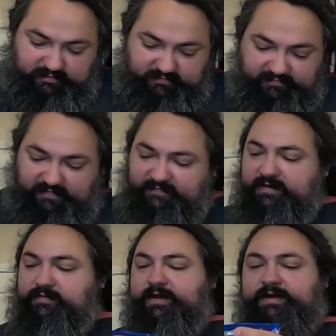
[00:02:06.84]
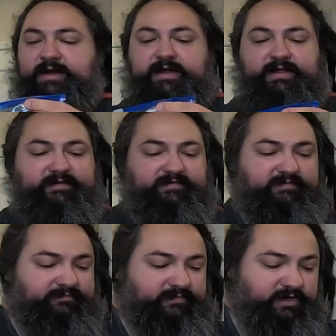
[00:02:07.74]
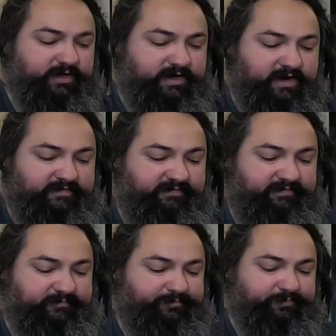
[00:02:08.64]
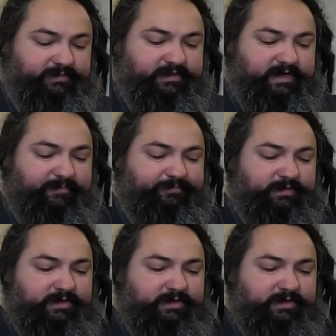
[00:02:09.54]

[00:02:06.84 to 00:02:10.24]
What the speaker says: 51. All right, that's good enough. Okay.